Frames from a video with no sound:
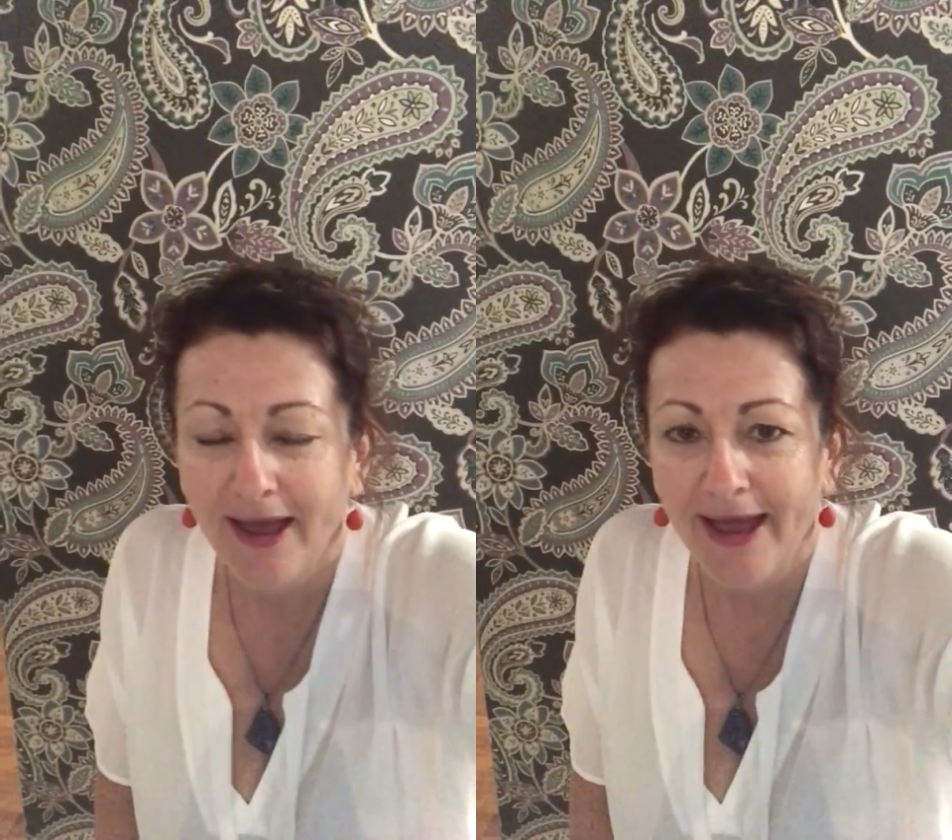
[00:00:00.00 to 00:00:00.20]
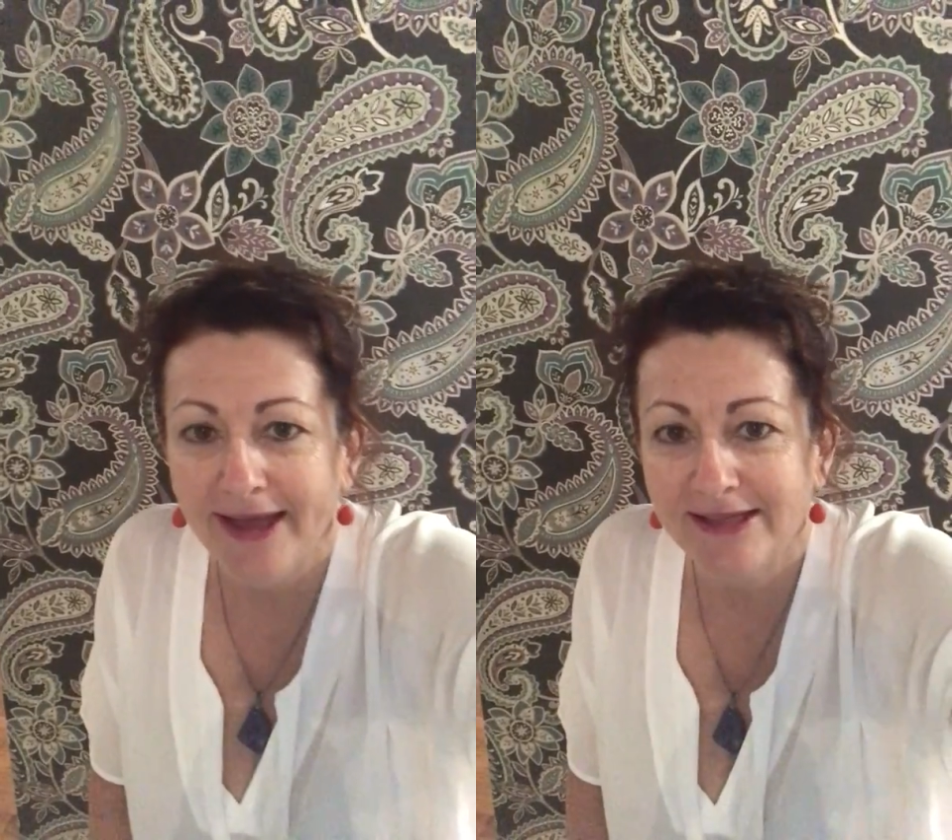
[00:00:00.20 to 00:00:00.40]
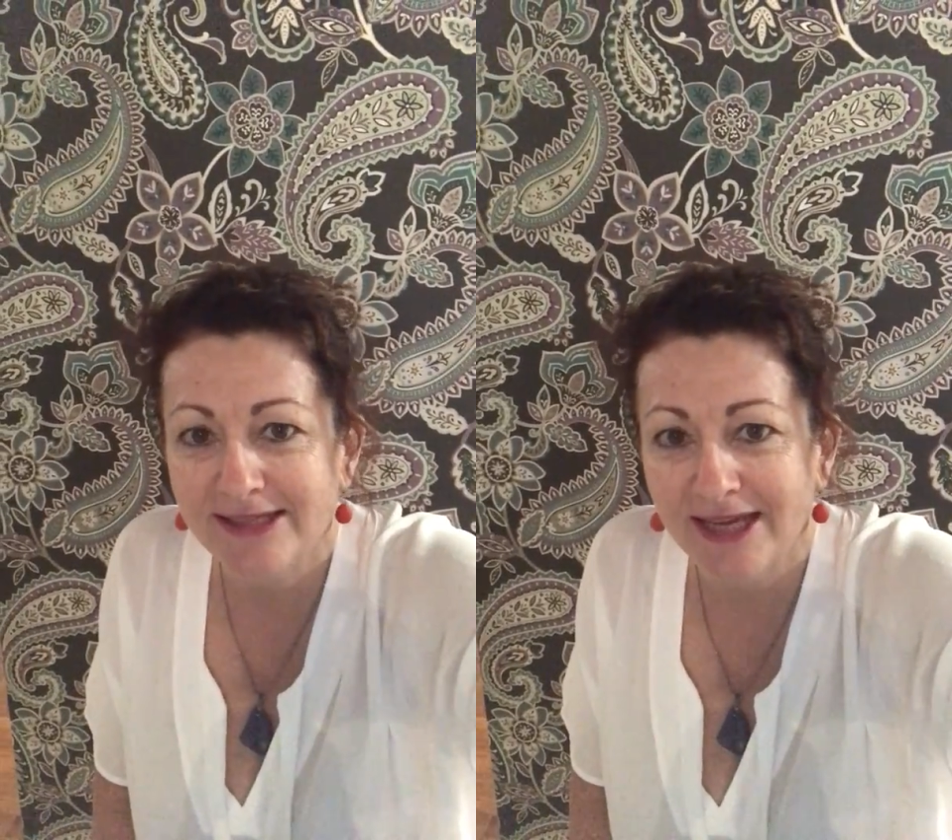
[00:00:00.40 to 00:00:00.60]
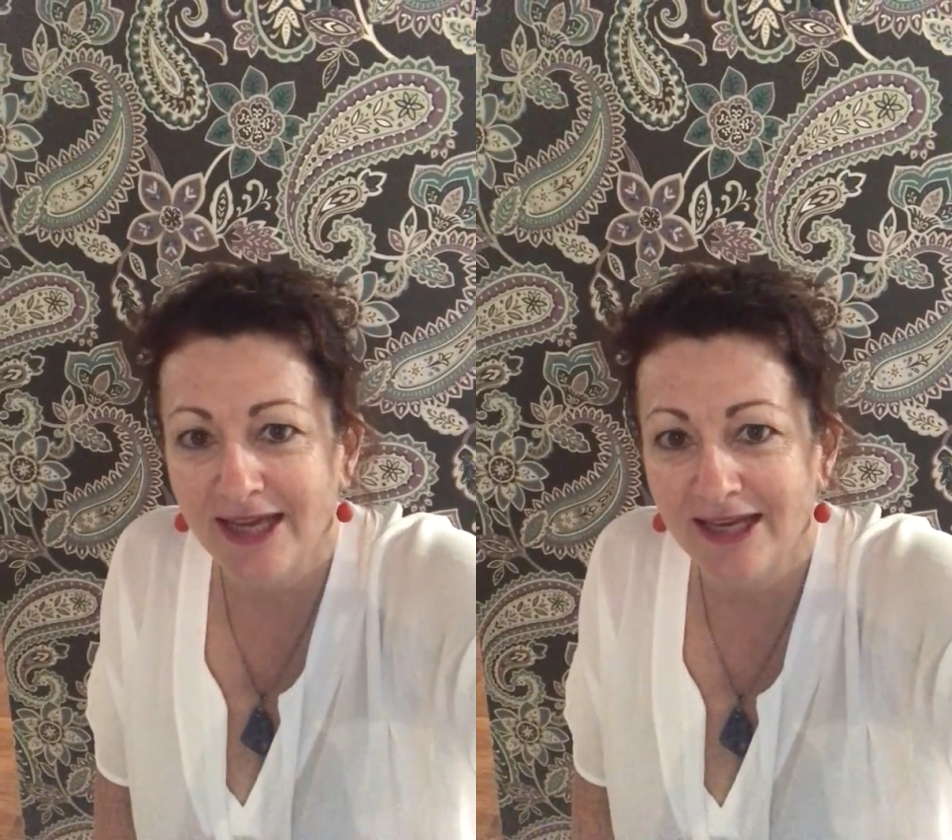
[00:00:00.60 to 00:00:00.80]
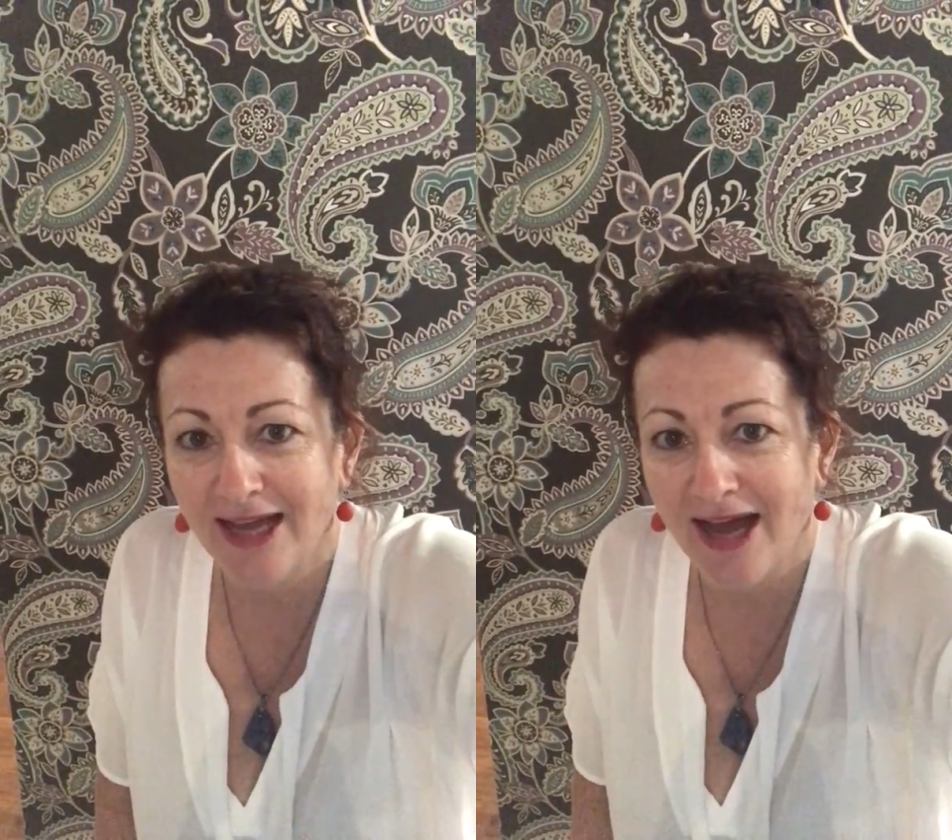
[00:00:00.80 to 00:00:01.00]
And
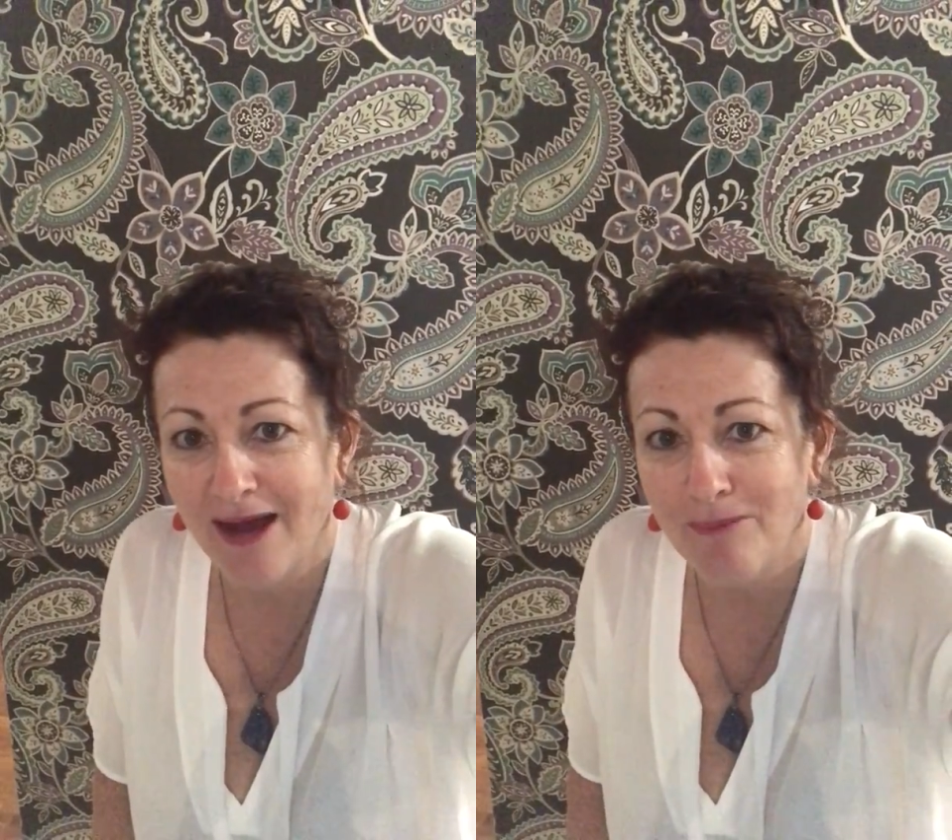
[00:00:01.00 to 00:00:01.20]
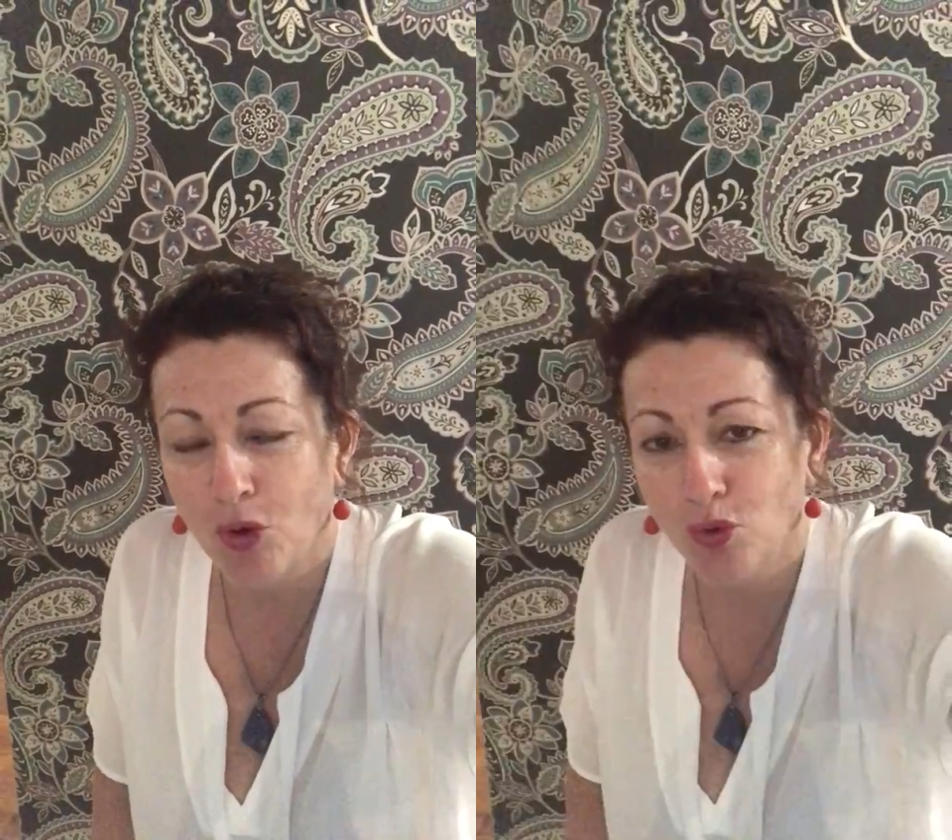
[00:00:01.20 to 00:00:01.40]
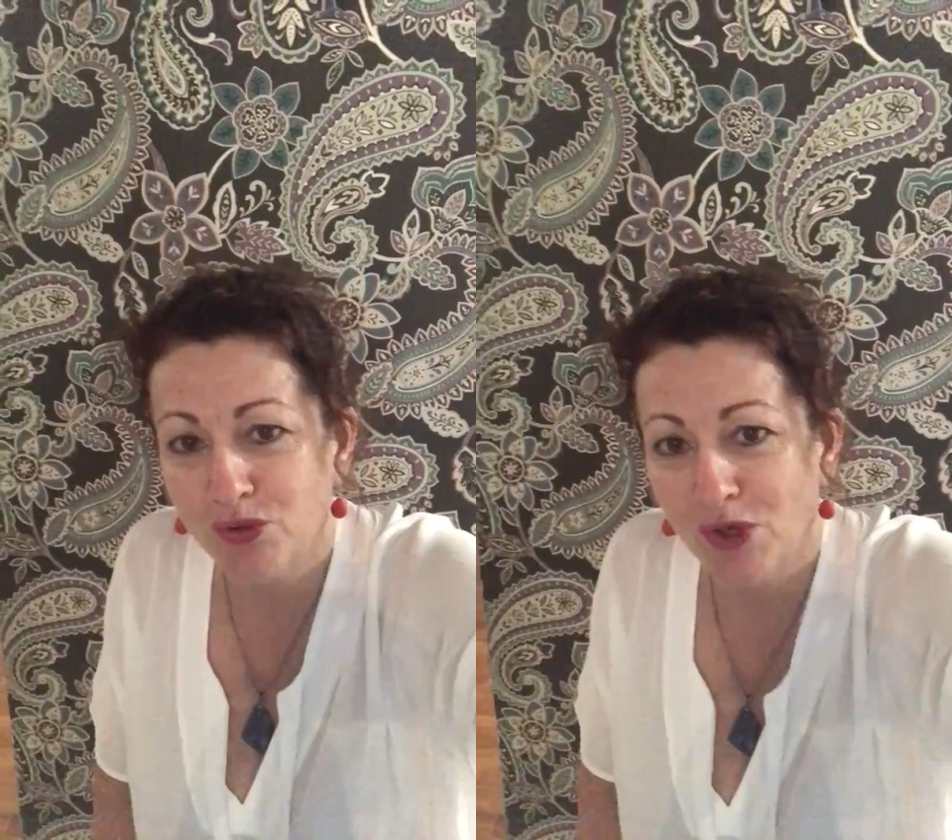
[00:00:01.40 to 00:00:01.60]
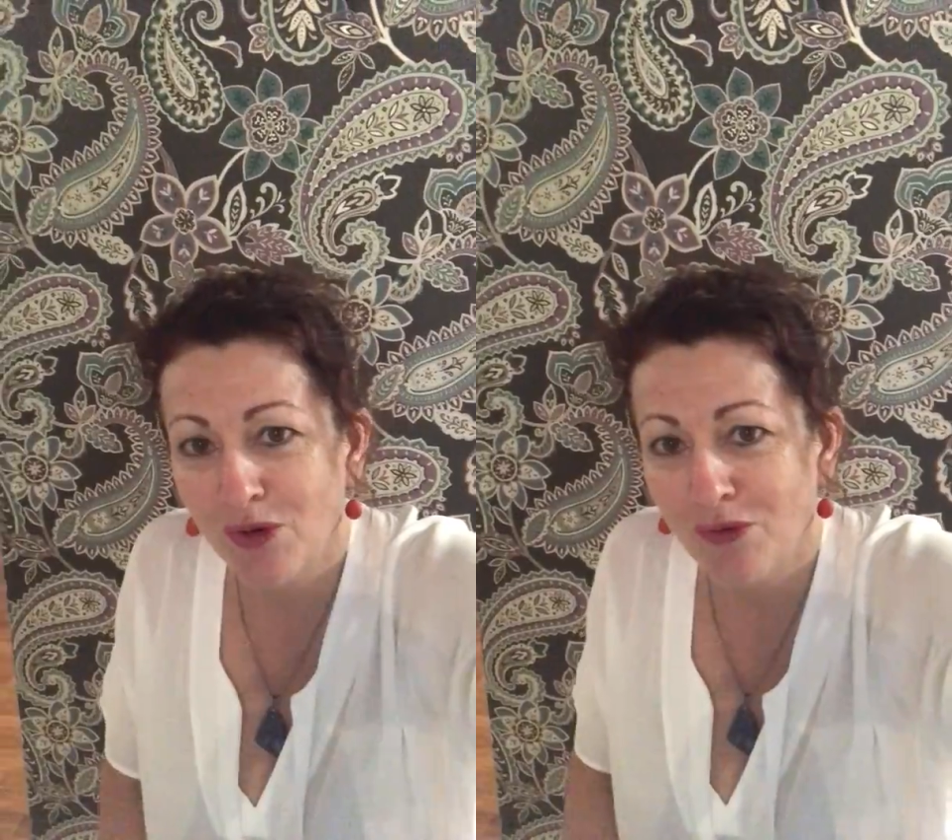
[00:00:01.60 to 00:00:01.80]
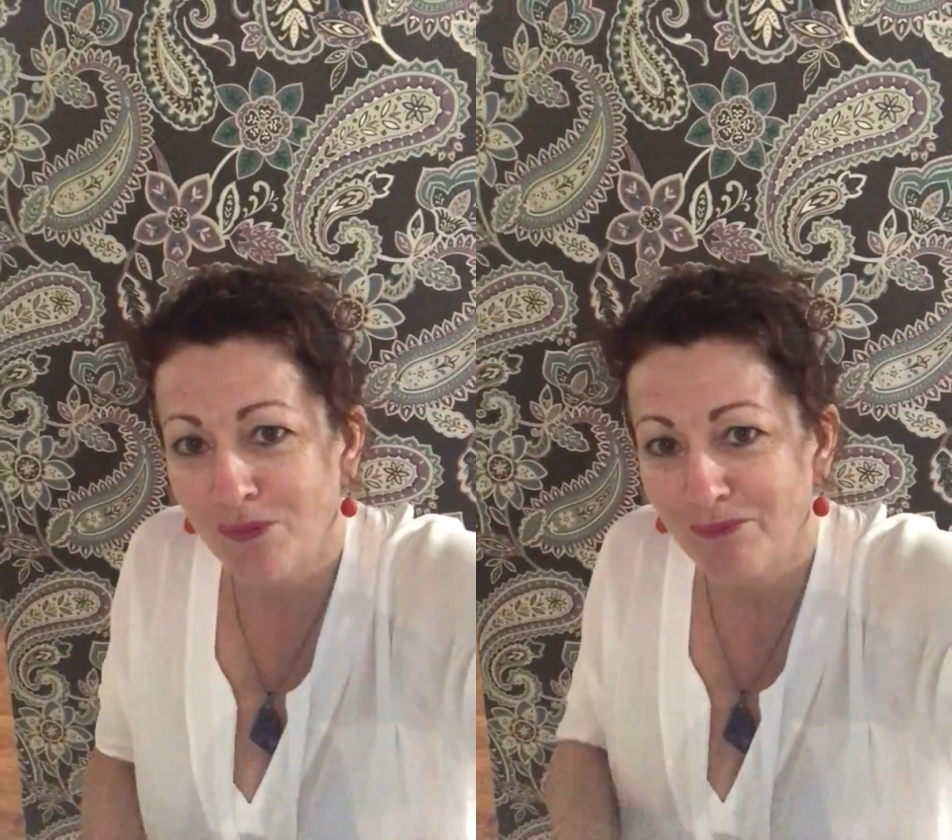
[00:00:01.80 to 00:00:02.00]
it um, also